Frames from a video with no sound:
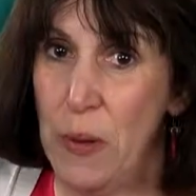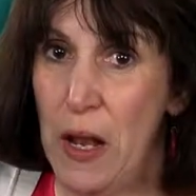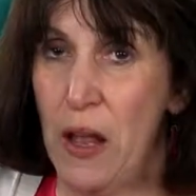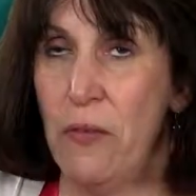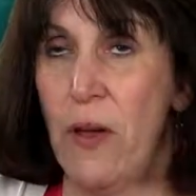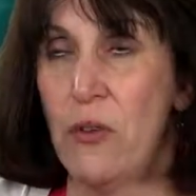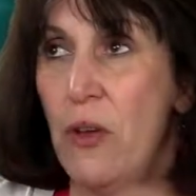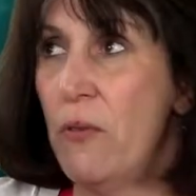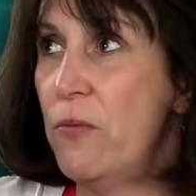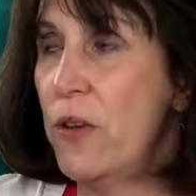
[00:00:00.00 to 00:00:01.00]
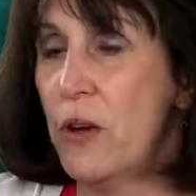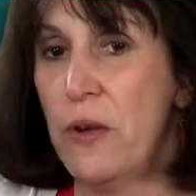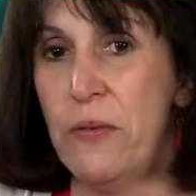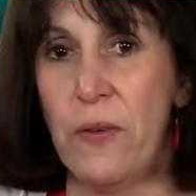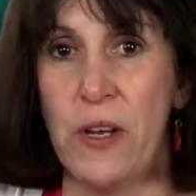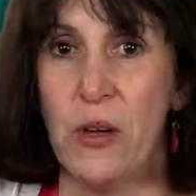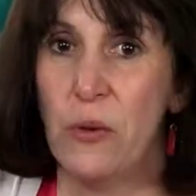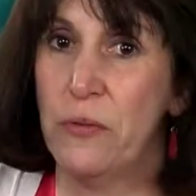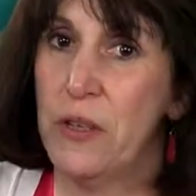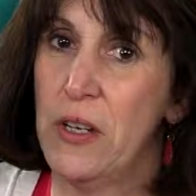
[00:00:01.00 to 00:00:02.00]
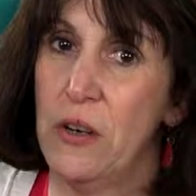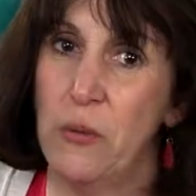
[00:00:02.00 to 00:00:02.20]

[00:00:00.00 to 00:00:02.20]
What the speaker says: and I found a very funny old video.